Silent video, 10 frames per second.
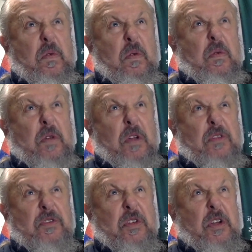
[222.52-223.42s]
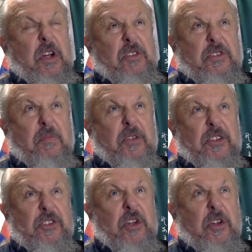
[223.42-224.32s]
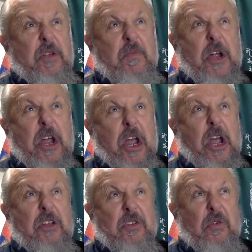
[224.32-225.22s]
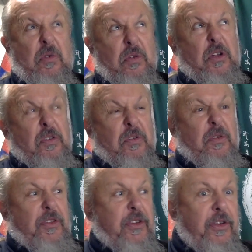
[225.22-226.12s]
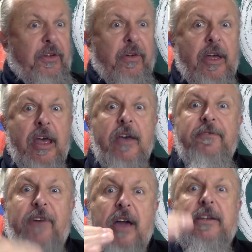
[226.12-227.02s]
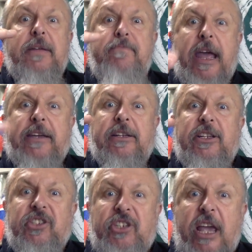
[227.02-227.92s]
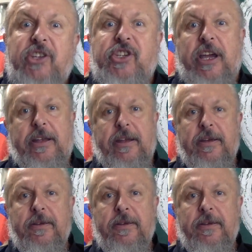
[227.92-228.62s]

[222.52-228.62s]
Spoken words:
Oh, God. I got something stuck in my asshole. I don't know what to do. Fucking make a decision.